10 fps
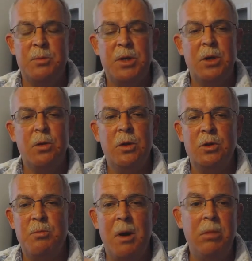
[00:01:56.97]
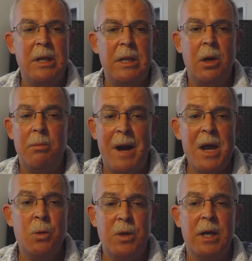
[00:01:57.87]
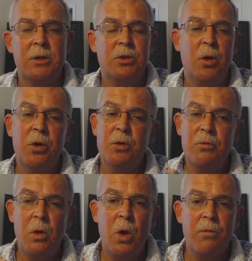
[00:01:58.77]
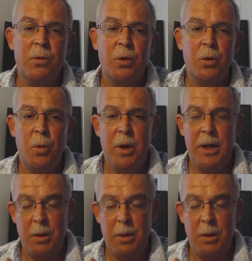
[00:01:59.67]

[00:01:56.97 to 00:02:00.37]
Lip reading: particularly those bubbly little biotechs, started to roll over during the week,